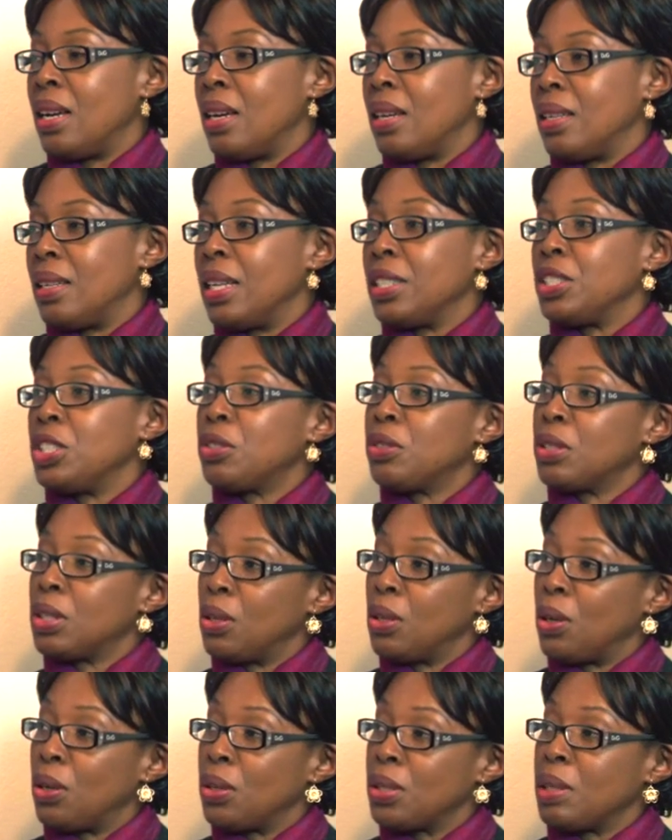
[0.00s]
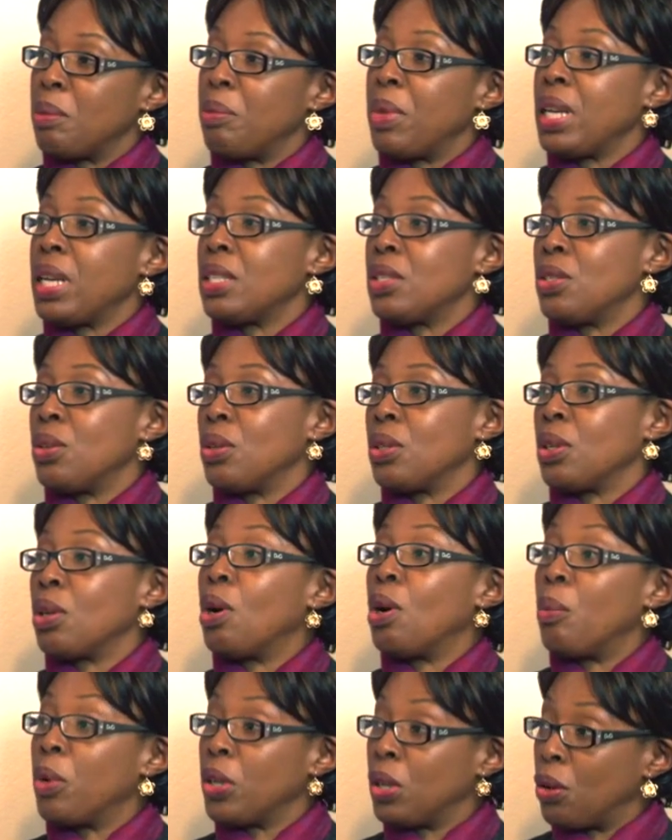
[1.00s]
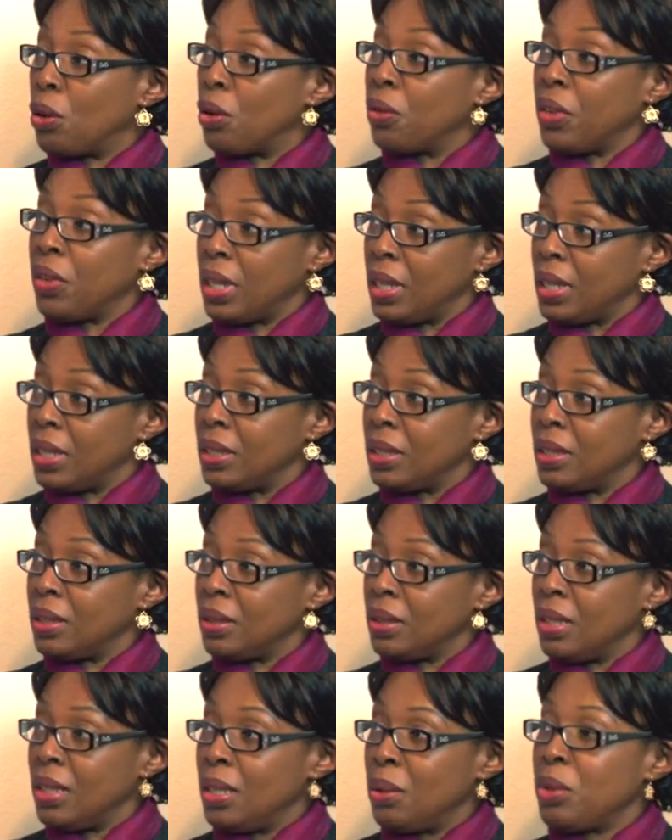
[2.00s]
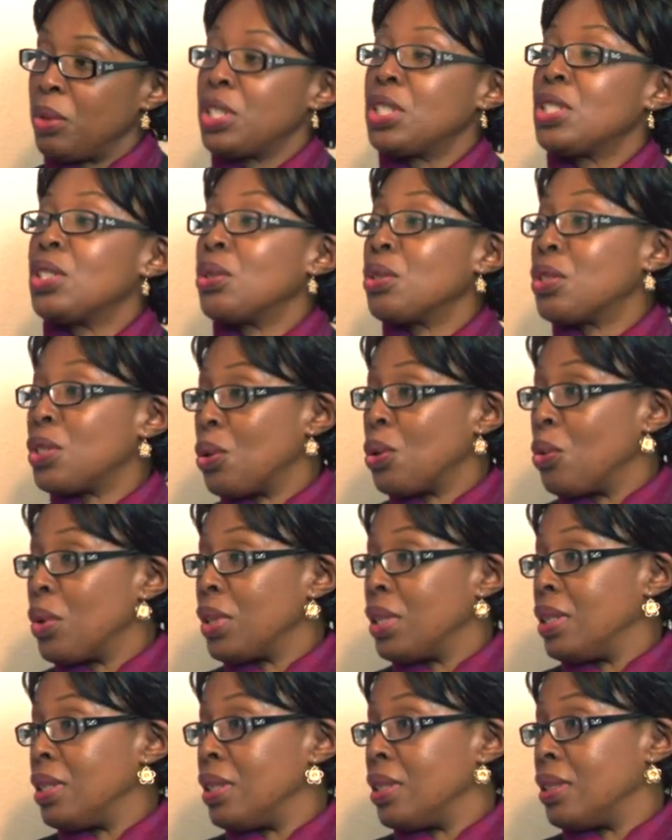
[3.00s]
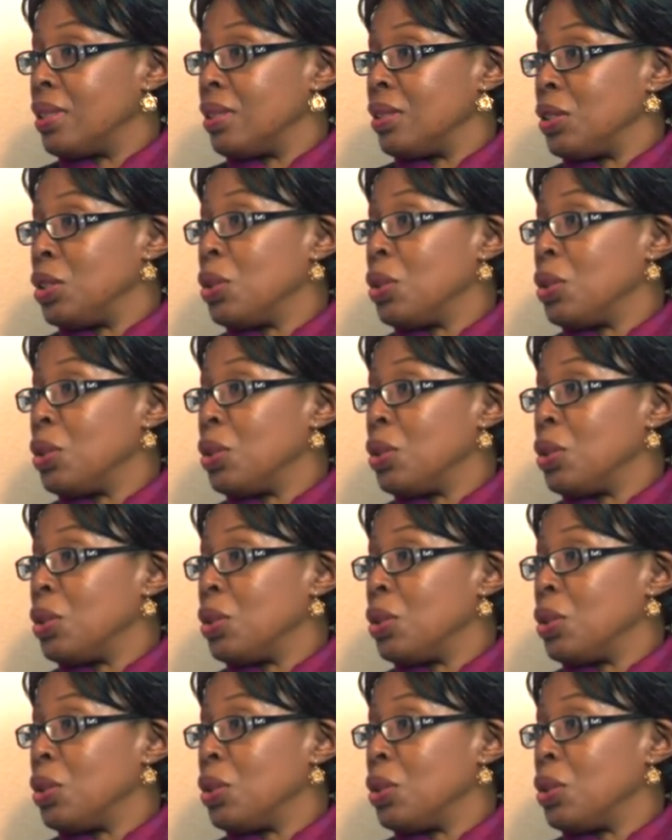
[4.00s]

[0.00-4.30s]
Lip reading: Nigerian laws are based on the common law of England, which is also what the